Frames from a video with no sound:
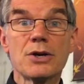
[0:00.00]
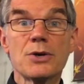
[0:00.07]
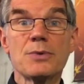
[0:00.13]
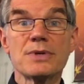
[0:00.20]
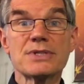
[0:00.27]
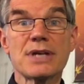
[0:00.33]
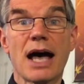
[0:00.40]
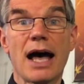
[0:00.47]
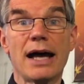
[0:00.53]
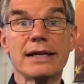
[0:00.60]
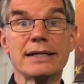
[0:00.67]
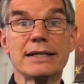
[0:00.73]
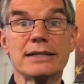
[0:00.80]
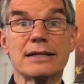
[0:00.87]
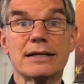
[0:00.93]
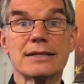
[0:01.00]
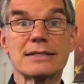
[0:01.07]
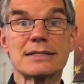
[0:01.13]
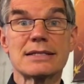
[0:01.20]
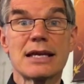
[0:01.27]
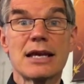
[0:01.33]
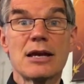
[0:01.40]
who is hiding
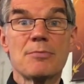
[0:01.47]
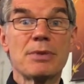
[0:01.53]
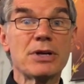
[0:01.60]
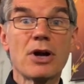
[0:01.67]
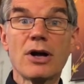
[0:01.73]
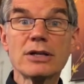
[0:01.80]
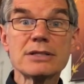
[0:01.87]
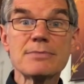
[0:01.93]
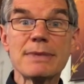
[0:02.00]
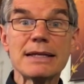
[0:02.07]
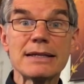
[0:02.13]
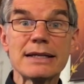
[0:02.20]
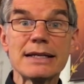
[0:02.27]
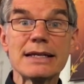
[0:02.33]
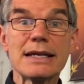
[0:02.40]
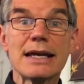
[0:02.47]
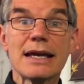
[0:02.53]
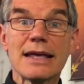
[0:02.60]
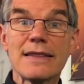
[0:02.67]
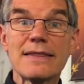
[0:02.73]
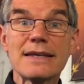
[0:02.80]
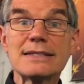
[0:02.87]
us. But ultimately,
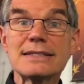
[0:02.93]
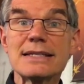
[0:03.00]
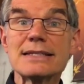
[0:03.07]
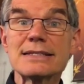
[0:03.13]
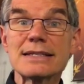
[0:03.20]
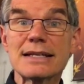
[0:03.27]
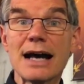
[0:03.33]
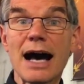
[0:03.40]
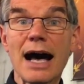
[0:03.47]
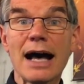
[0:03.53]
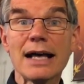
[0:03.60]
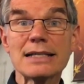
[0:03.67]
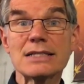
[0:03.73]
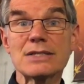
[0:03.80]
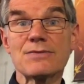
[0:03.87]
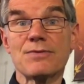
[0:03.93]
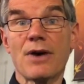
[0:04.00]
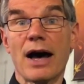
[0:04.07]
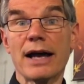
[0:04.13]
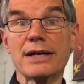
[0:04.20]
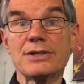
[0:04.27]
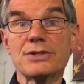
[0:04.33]
this is God's
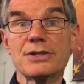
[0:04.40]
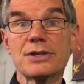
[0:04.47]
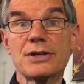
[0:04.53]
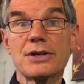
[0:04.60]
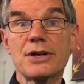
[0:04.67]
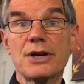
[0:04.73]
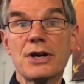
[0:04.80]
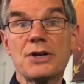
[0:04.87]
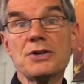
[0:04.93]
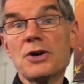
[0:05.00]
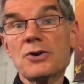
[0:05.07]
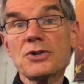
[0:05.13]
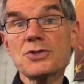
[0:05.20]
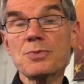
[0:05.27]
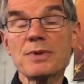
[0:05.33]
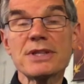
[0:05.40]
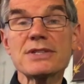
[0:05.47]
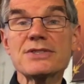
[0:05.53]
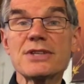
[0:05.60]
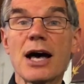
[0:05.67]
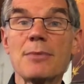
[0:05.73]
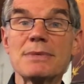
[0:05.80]
fight. Notice what the
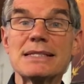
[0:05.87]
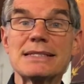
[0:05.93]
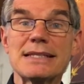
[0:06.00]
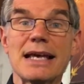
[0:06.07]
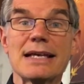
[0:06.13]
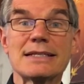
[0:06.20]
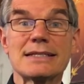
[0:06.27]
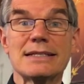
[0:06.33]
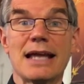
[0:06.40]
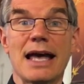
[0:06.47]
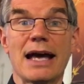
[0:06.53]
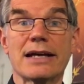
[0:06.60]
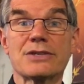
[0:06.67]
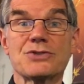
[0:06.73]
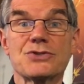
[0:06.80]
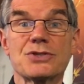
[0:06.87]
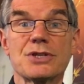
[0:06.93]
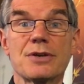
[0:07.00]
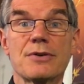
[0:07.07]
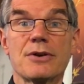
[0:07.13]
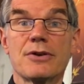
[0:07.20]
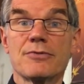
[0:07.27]
psalmist says next.
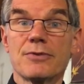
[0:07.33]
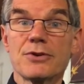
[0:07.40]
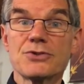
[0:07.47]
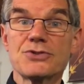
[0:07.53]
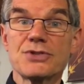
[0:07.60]
Verse